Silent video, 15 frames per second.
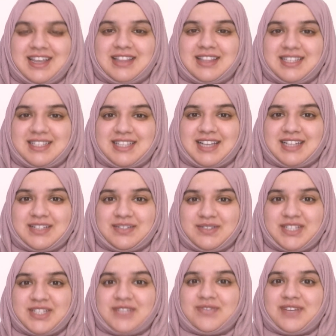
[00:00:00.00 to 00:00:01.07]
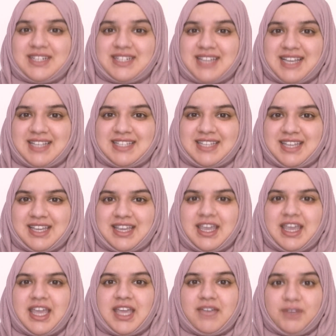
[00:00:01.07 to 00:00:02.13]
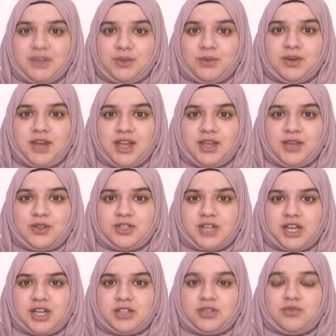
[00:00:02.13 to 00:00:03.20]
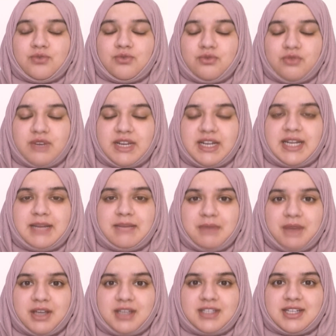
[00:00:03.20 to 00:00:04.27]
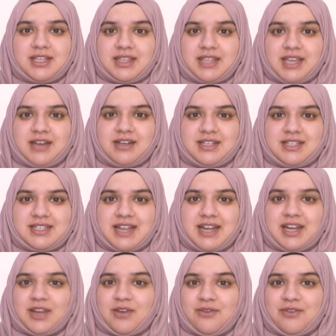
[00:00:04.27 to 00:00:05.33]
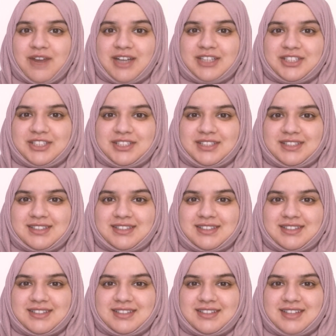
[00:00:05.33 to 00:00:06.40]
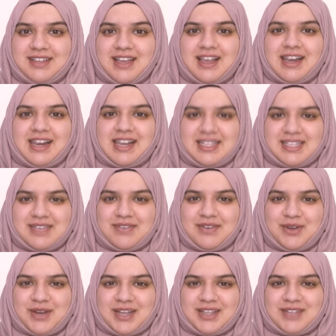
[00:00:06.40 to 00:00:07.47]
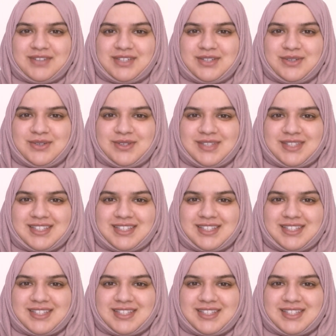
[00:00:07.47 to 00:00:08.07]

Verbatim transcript: This activity is fantastic if you would like your child to really master their understanding of fractions. Let's have a look at the resource.